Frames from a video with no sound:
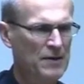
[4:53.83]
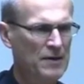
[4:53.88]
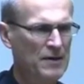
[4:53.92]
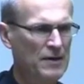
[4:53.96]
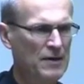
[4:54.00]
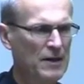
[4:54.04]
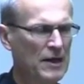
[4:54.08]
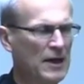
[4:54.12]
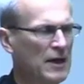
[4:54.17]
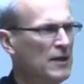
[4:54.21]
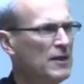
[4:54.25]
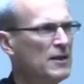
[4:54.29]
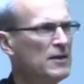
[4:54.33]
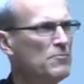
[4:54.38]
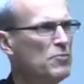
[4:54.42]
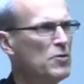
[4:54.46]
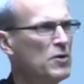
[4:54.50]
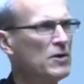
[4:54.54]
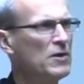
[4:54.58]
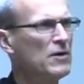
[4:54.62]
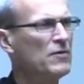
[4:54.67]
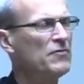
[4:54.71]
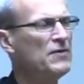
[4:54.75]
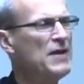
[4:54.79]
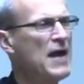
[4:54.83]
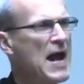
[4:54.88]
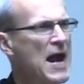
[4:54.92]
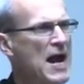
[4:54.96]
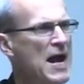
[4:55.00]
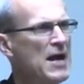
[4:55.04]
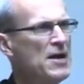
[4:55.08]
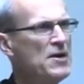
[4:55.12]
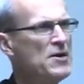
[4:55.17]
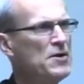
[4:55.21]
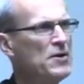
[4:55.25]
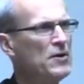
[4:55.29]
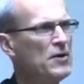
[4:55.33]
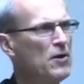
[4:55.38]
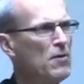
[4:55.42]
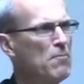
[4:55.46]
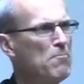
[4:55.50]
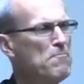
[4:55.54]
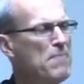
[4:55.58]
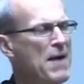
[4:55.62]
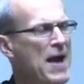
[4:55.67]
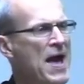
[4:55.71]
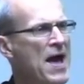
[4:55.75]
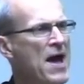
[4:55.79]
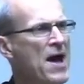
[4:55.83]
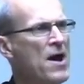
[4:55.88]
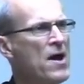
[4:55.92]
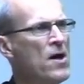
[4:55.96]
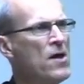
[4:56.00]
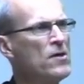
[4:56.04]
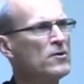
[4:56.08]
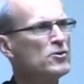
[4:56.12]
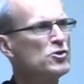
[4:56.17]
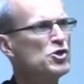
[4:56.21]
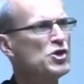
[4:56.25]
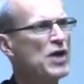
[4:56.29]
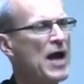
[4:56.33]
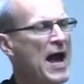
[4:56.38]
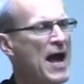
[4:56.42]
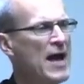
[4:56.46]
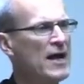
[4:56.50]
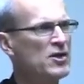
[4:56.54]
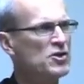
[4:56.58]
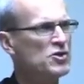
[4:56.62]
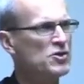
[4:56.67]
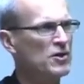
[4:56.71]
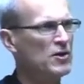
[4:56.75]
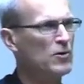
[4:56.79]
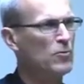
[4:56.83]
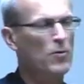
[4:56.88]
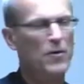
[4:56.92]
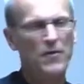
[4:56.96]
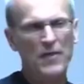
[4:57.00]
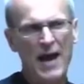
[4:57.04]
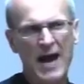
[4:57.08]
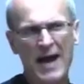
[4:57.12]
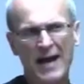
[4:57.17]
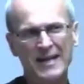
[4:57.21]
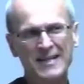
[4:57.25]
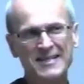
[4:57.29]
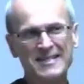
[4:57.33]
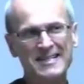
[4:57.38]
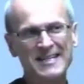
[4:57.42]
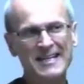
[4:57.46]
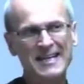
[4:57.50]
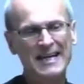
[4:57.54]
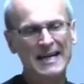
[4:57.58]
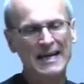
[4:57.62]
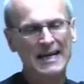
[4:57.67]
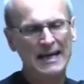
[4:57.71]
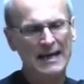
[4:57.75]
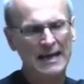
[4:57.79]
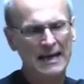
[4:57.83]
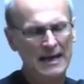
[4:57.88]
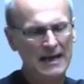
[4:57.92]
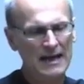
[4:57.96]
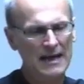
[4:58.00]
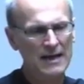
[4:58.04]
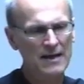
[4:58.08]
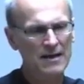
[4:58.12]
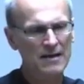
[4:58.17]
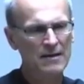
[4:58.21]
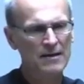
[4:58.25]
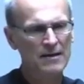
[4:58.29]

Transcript: In the book of Daniel, Belshazzar, without a T,